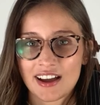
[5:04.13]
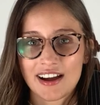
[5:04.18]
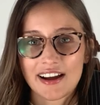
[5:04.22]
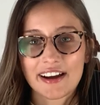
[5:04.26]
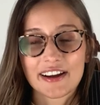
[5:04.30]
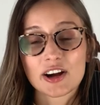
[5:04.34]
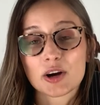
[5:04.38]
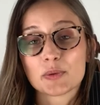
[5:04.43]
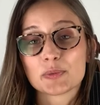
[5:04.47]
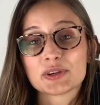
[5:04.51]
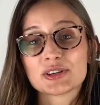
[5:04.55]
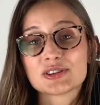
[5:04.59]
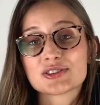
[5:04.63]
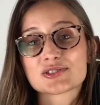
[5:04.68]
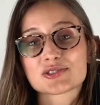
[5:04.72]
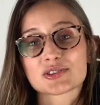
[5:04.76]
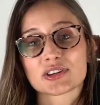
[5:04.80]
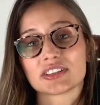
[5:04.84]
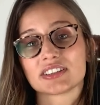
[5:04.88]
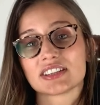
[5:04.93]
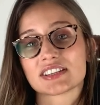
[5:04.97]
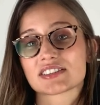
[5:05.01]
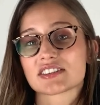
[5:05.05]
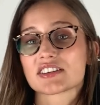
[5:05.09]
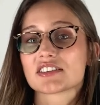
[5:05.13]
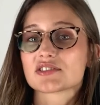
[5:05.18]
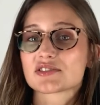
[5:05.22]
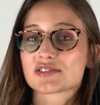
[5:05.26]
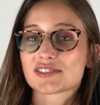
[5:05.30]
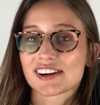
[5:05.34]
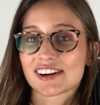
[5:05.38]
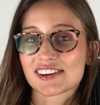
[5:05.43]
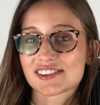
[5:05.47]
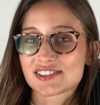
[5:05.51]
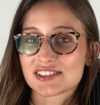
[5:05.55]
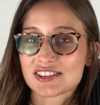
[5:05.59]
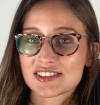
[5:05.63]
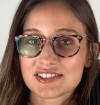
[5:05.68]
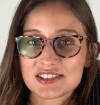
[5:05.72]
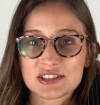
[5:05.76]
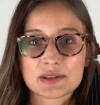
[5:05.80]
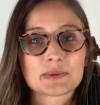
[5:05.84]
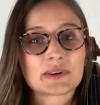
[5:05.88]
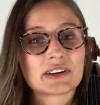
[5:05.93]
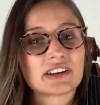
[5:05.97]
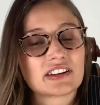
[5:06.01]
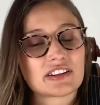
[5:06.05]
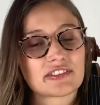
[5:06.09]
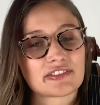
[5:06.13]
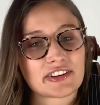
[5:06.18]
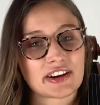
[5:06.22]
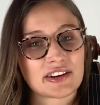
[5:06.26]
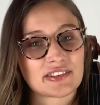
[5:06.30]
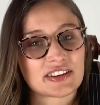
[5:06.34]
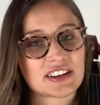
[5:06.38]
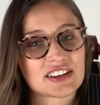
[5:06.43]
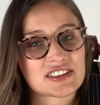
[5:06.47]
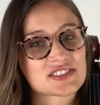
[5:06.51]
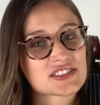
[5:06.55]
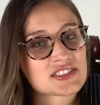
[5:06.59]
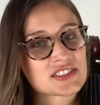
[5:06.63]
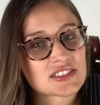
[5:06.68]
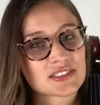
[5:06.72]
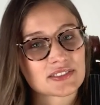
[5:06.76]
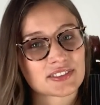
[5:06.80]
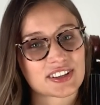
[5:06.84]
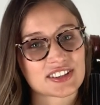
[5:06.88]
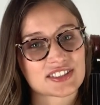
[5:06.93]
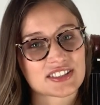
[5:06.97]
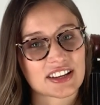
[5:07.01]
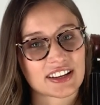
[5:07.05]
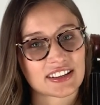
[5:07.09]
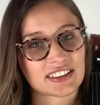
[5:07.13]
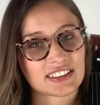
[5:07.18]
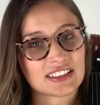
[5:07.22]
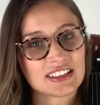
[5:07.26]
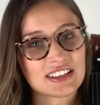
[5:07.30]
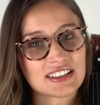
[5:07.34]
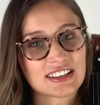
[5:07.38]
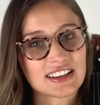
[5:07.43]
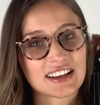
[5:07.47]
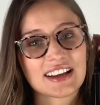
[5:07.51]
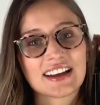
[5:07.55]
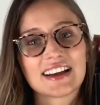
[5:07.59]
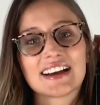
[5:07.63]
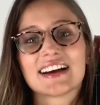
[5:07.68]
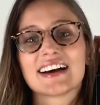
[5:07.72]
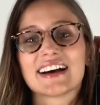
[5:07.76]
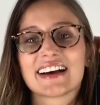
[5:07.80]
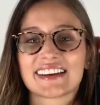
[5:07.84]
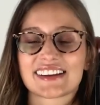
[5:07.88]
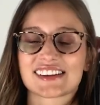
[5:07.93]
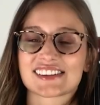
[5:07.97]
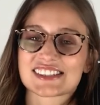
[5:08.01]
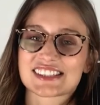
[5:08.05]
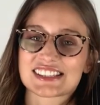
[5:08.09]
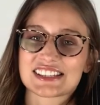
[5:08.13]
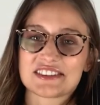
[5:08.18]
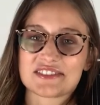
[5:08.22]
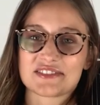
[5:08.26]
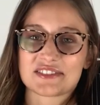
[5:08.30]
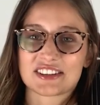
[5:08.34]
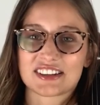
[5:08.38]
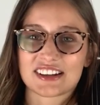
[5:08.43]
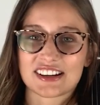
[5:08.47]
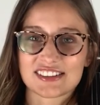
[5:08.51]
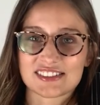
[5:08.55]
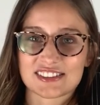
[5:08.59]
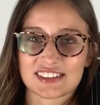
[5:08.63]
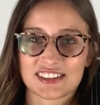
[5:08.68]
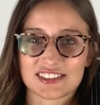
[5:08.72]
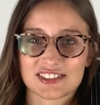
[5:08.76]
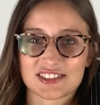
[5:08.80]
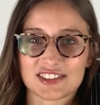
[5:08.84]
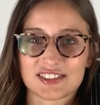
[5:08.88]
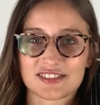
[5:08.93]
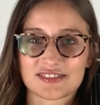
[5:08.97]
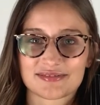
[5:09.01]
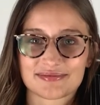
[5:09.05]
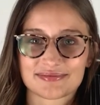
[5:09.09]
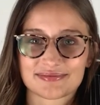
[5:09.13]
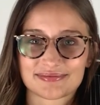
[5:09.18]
I hope you enjoyed this introduction to one of the foundations of our technique, and I'll see you in the next lecture.